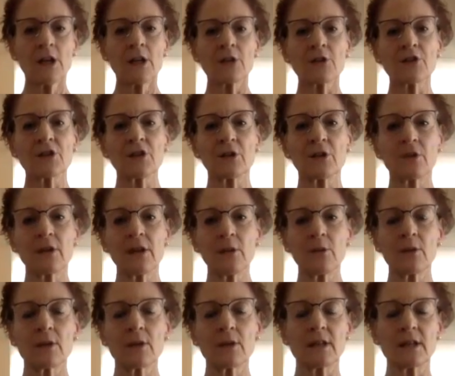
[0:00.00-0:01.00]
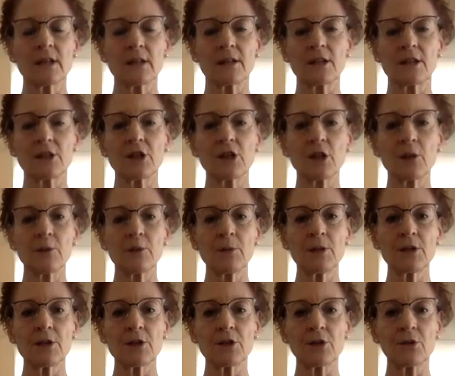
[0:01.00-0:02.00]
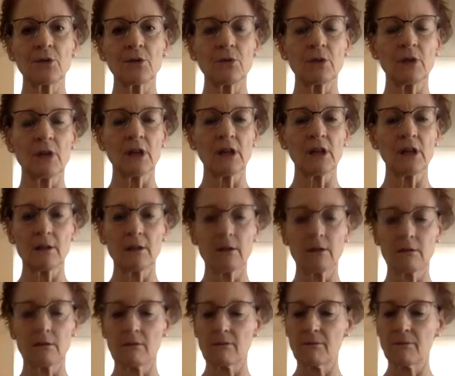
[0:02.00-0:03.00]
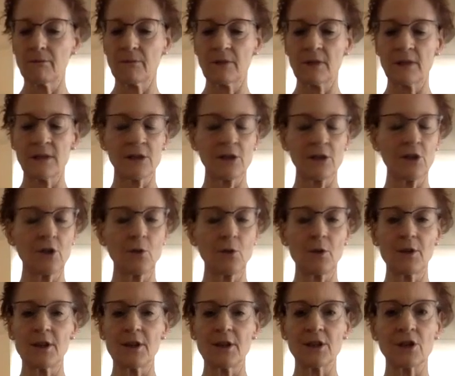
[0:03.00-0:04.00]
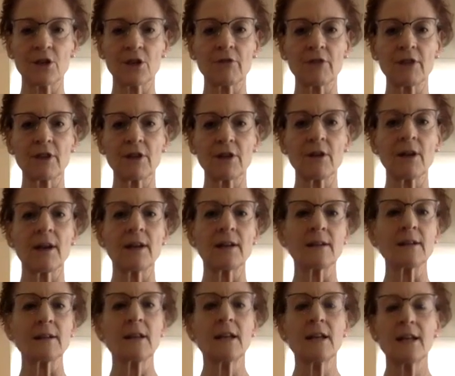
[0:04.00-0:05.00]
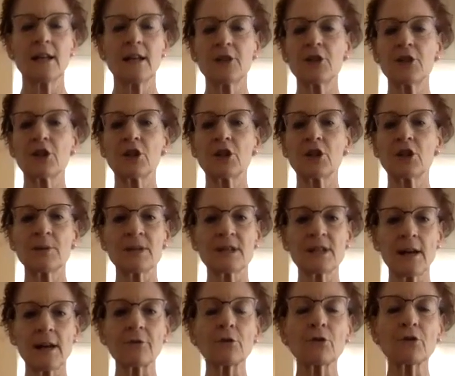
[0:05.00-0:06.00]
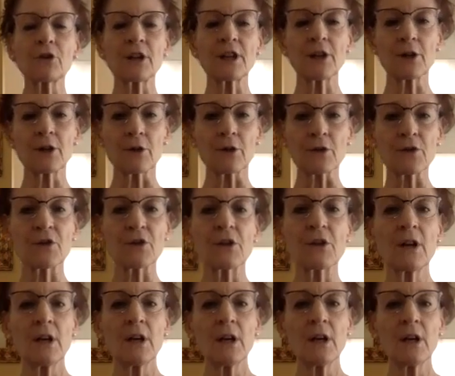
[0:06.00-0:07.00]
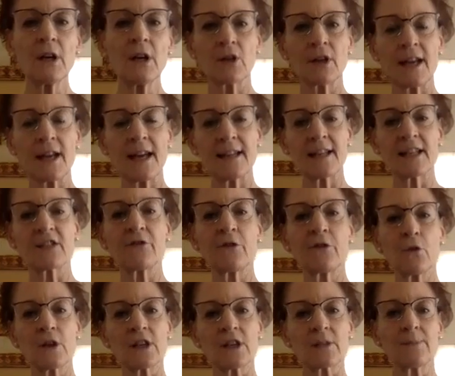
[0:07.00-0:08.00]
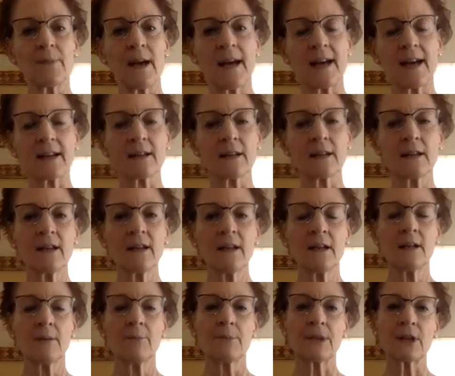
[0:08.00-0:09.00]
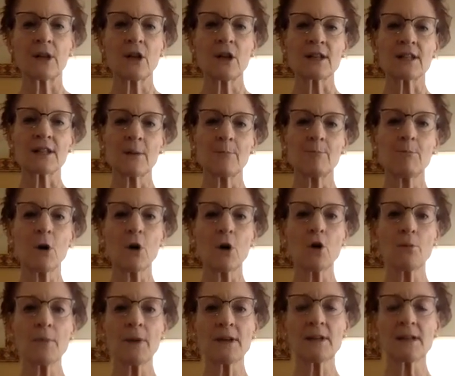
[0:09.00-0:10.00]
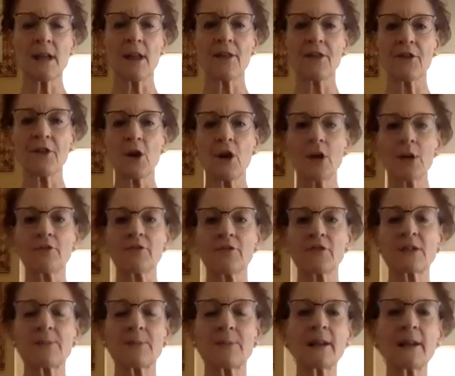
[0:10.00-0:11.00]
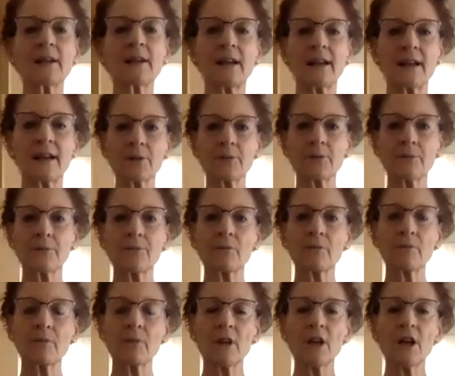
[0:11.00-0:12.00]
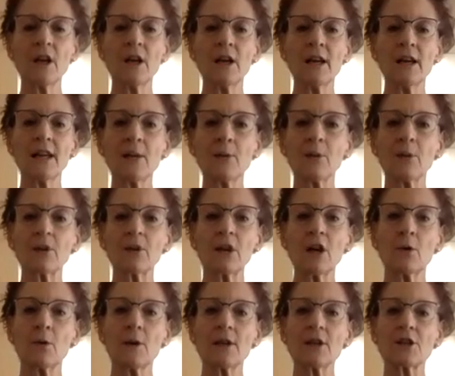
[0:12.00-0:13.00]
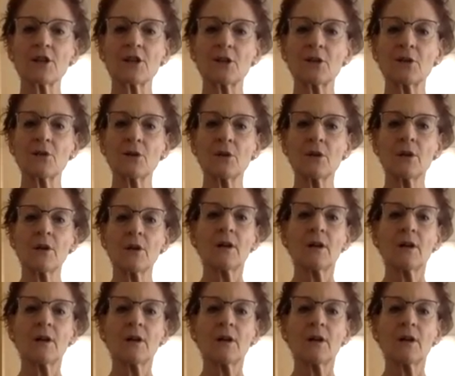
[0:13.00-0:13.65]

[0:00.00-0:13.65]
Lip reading: And so he was determined to continue with his career, and it took him several years to get his voice back. Because the moment he thought of speaking, he would go into